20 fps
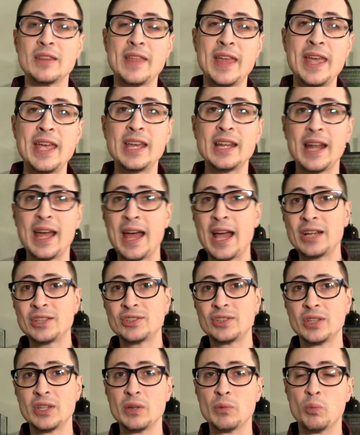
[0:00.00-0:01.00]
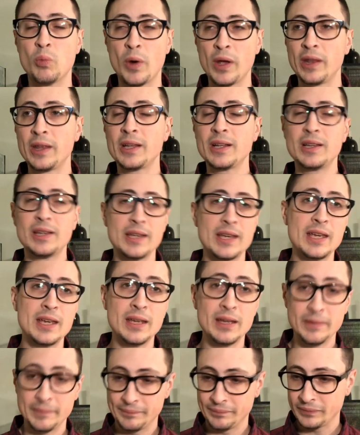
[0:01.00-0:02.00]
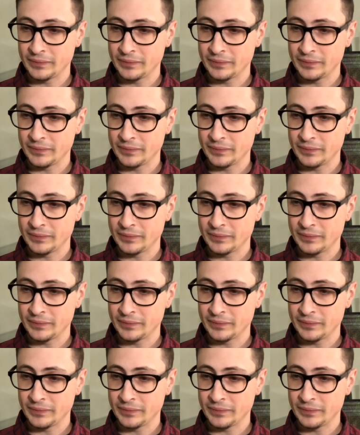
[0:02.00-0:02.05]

they can actually willingly